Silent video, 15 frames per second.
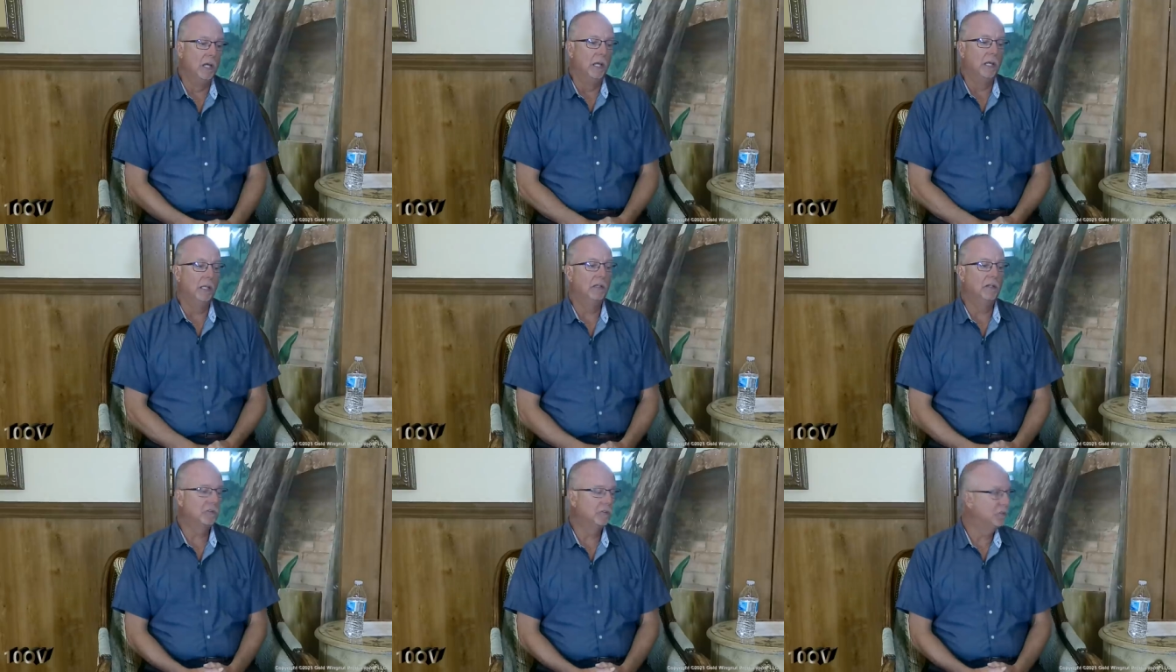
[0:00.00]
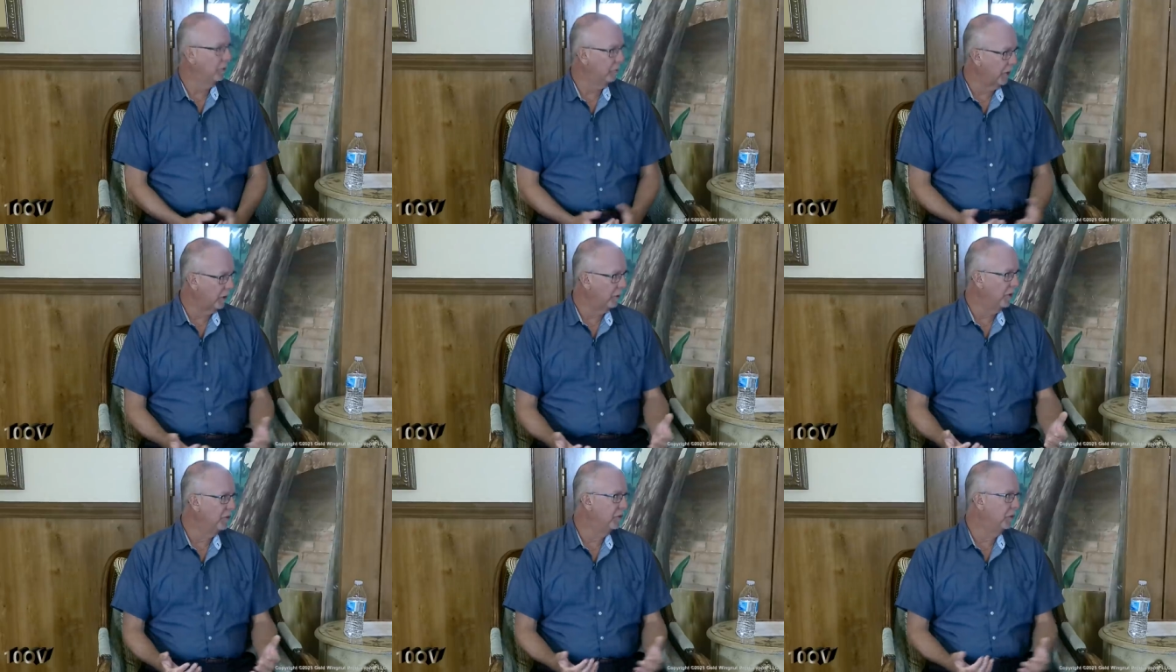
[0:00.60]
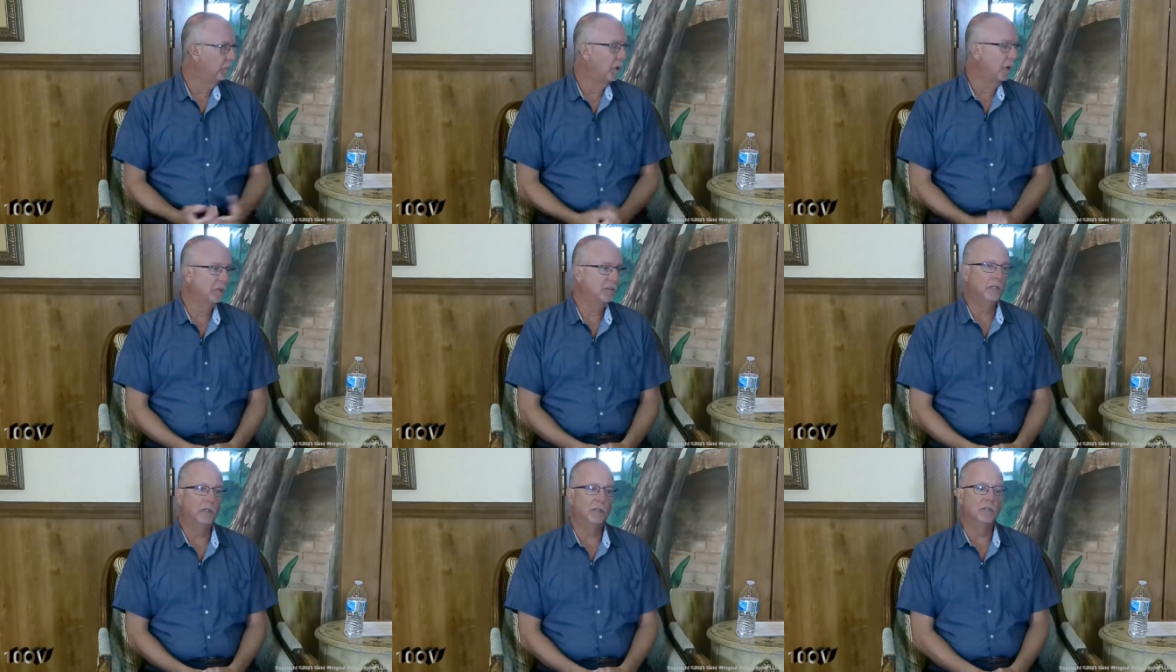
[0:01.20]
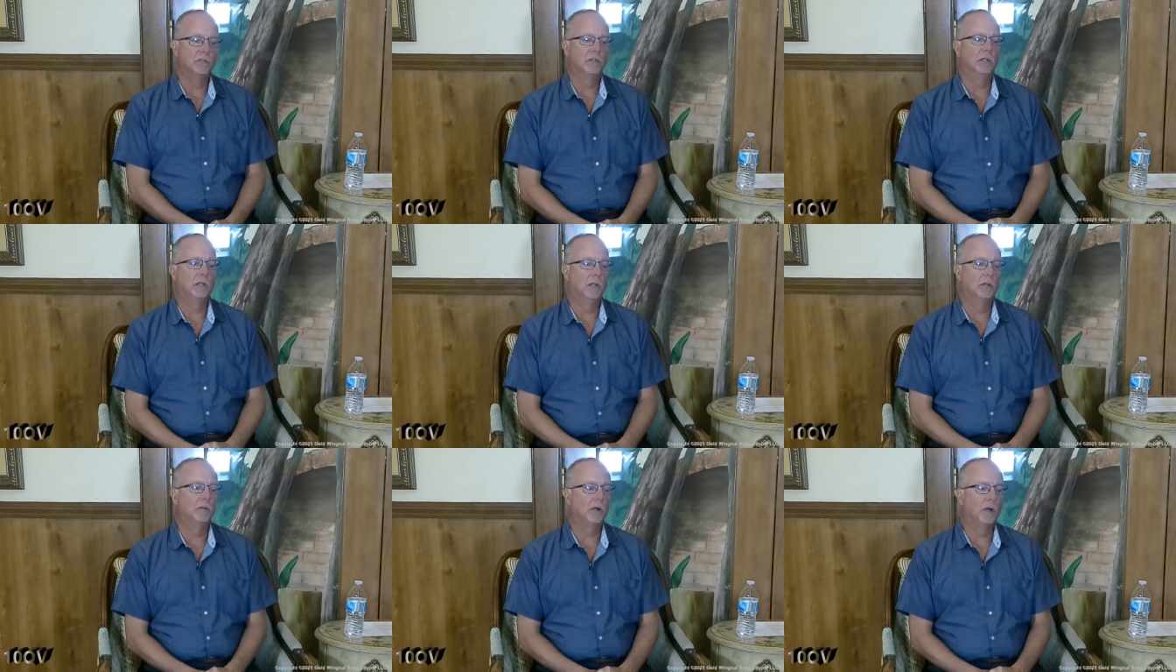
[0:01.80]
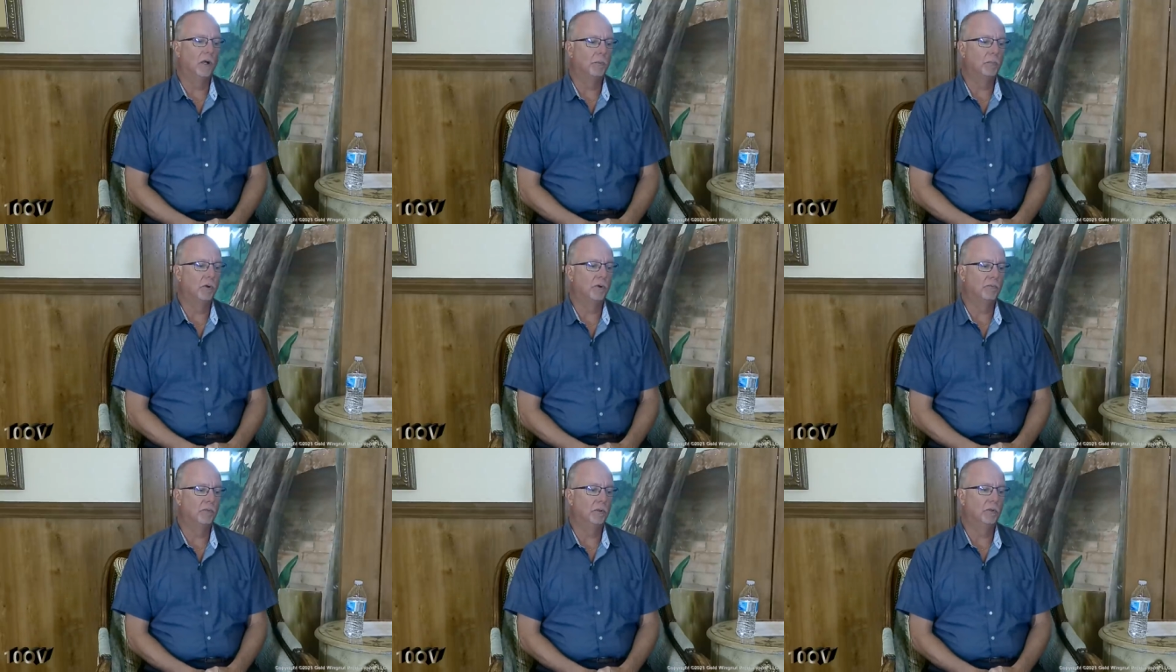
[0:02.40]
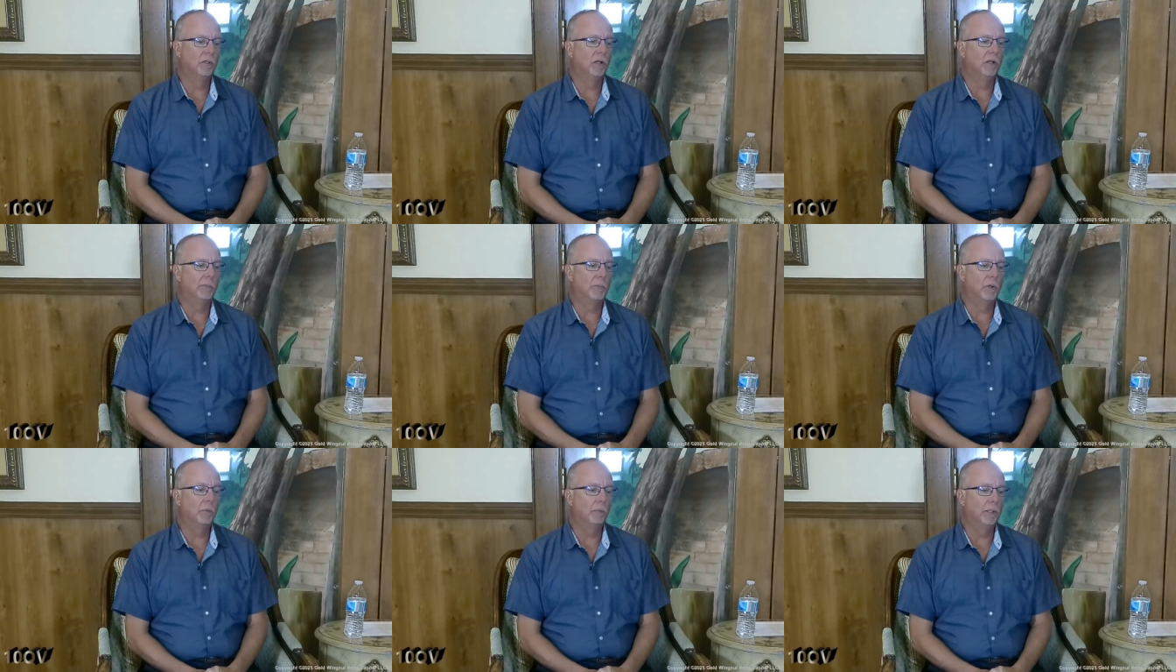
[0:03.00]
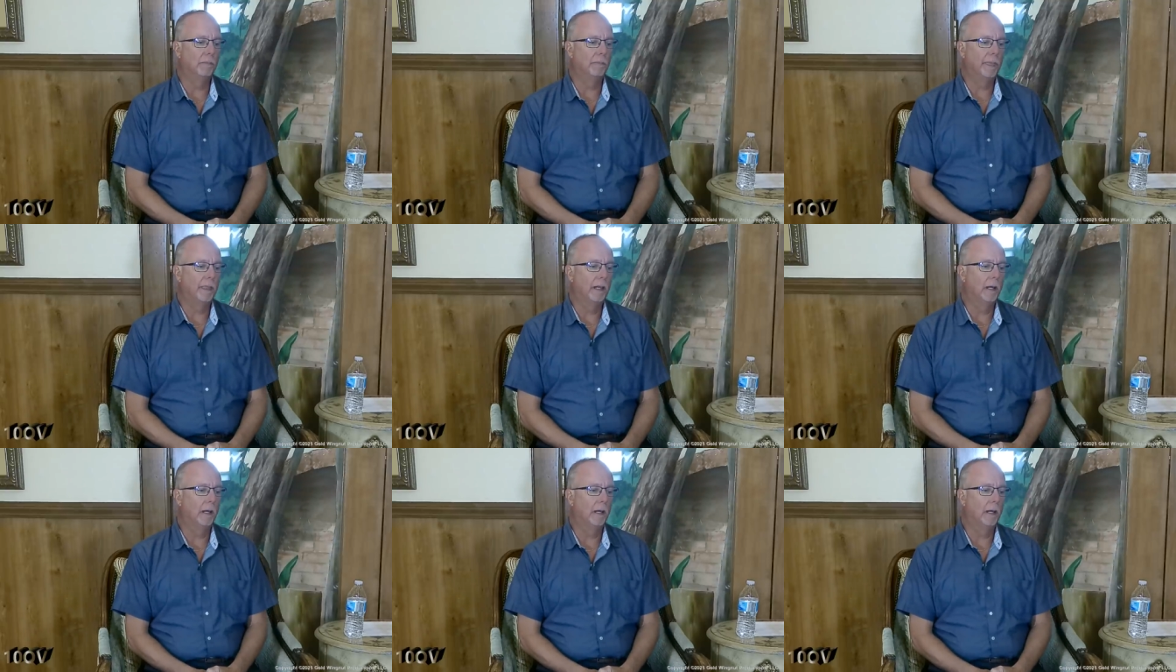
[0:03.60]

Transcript: in addition to the recreation and parks areas under our purview in our department,